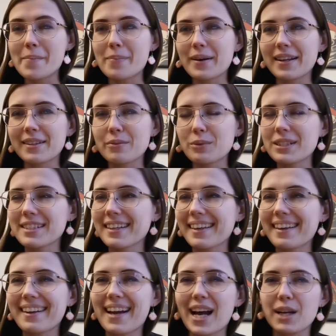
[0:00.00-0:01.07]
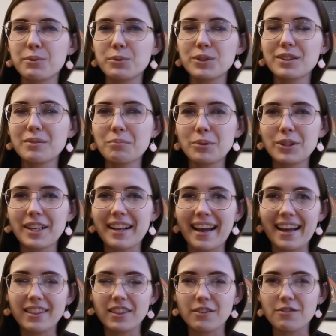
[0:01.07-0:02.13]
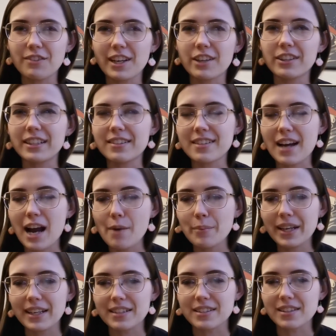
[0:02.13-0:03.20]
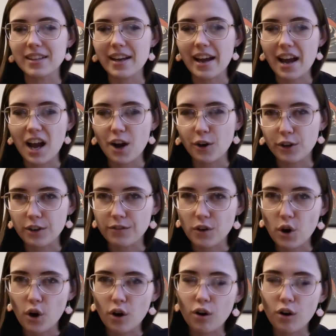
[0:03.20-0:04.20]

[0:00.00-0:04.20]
But once again, I wouldn't put it at the very top because out of